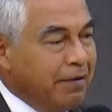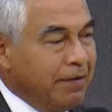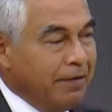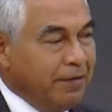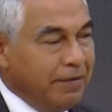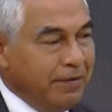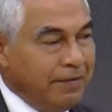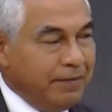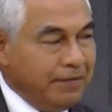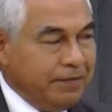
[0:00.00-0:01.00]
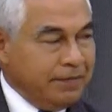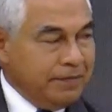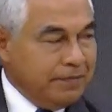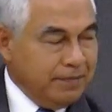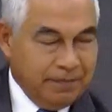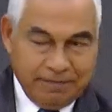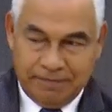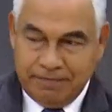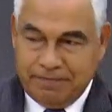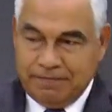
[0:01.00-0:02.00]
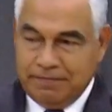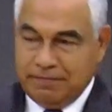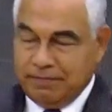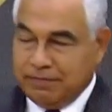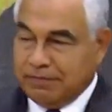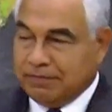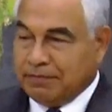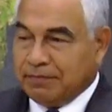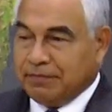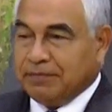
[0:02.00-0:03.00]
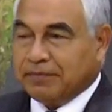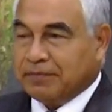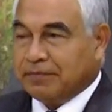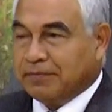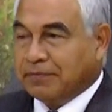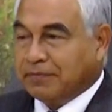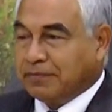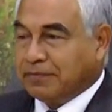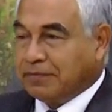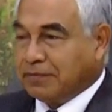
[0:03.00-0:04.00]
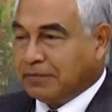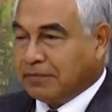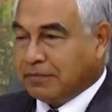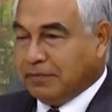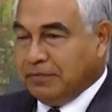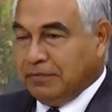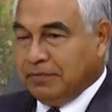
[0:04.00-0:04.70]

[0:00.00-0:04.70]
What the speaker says: Nothing is said.